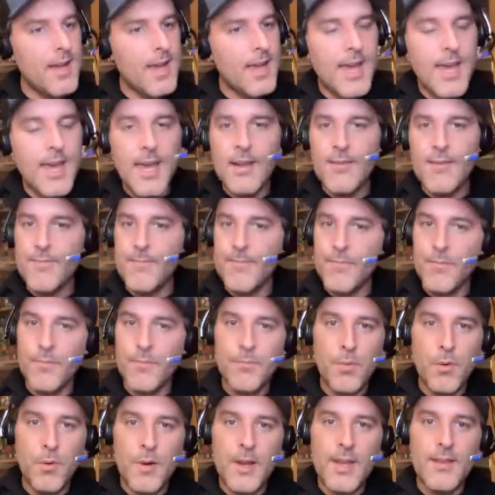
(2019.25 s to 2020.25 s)
And
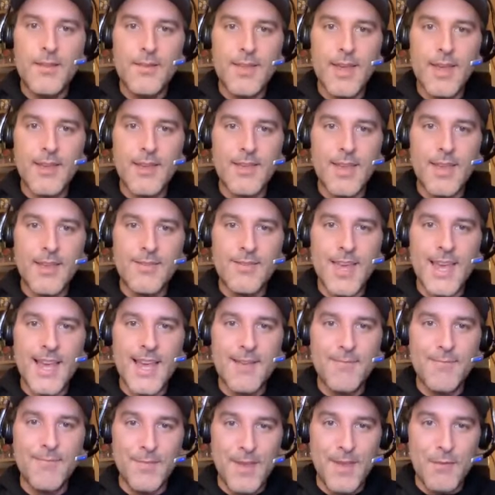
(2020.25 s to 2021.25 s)
boy, they they they
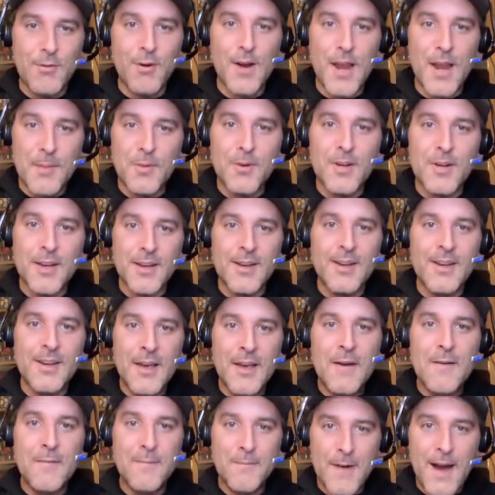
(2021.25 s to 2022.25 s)
get they were able to
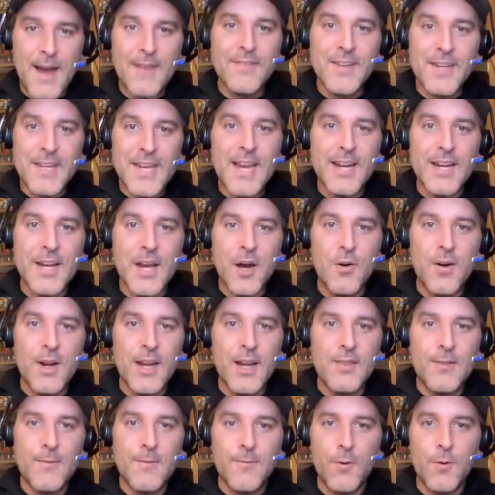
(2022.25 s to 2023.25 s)
finally get
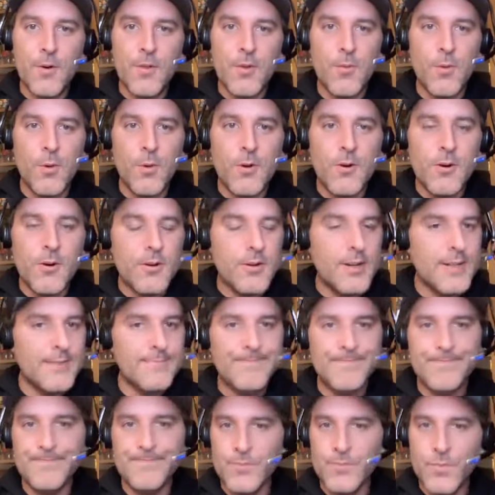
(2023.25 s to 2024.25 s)
going in the fourth quarter
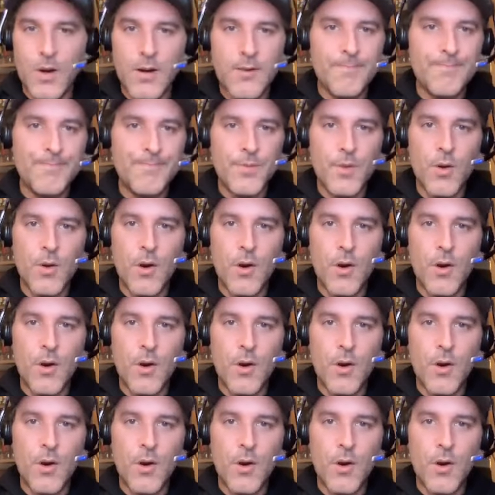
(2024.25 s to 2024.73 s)
and well,